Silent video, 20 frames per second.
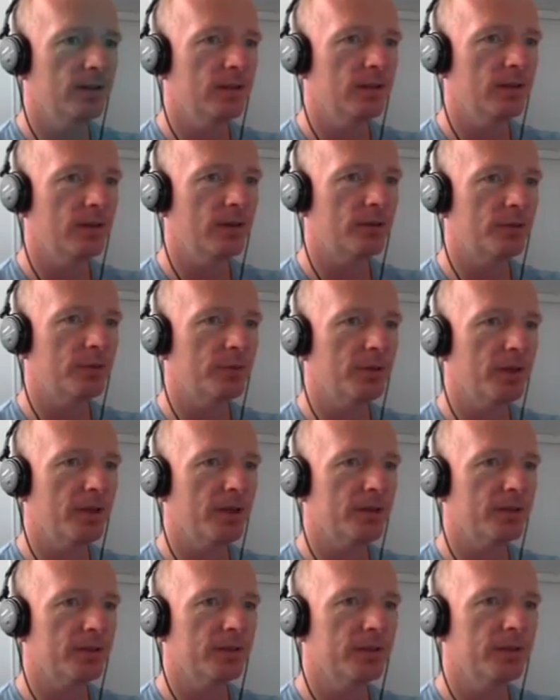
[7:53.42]
Have some of
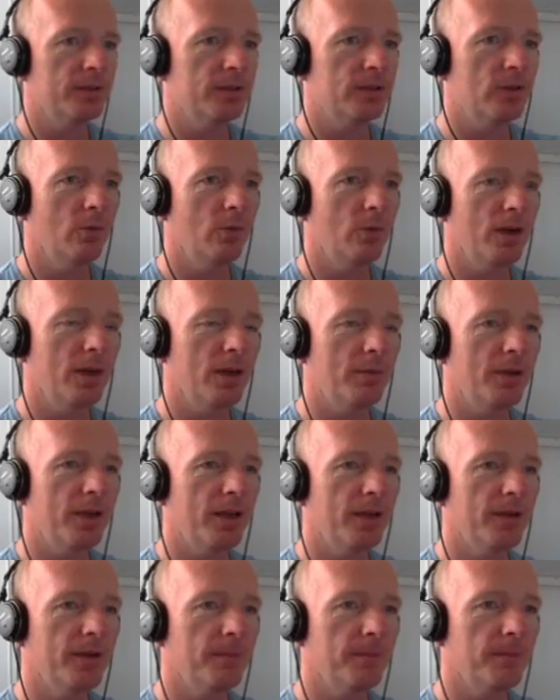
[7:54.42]
that. While I'm
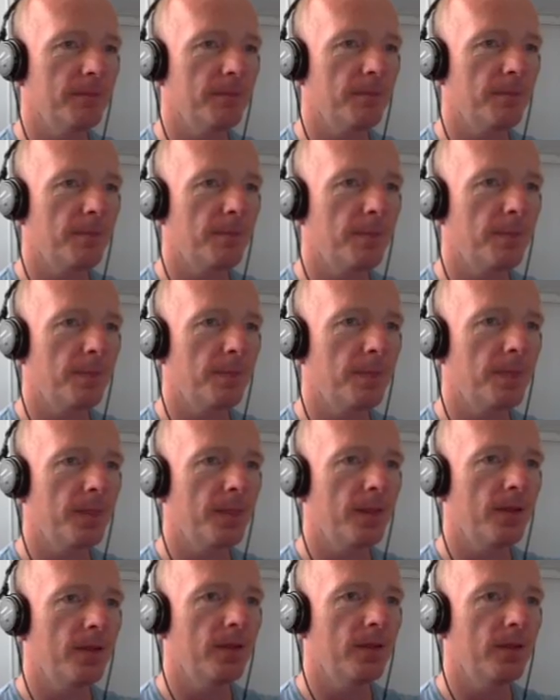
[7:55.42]
here.
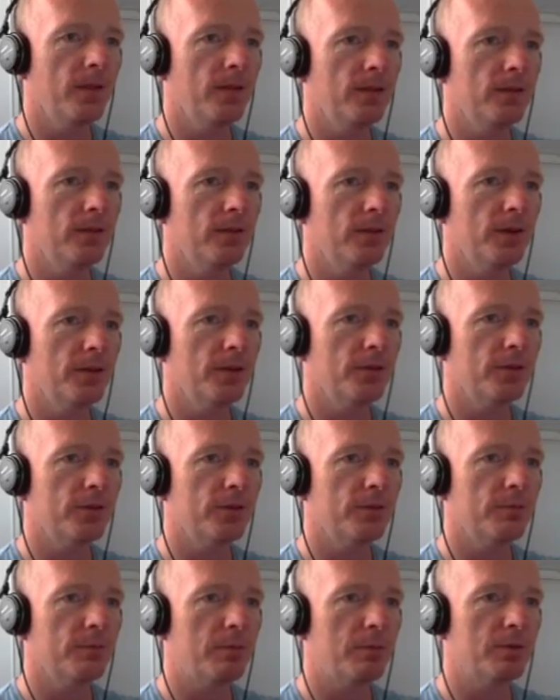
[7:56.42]
No, I thought
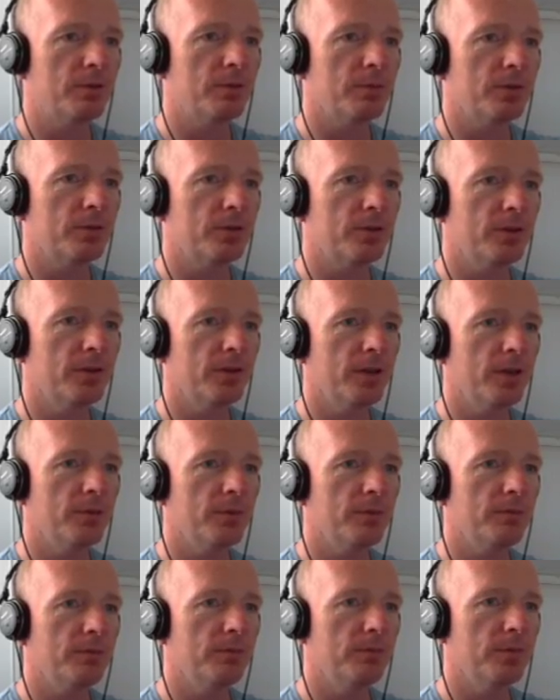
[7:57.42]
you maybe up on top here,
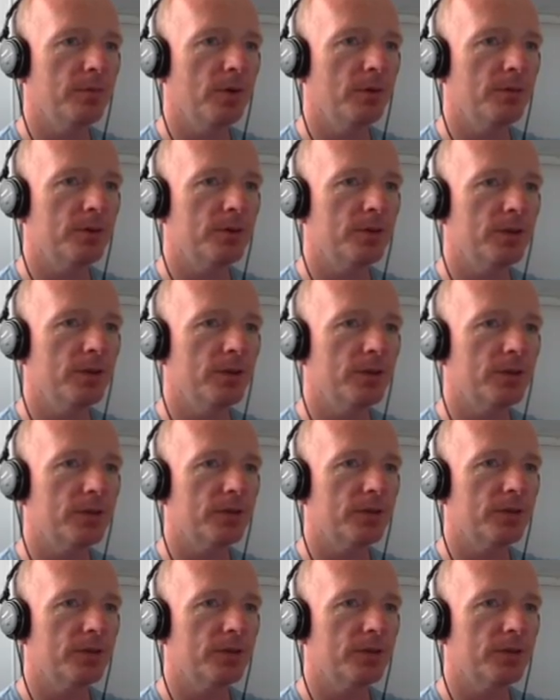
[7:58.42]
but obviously not.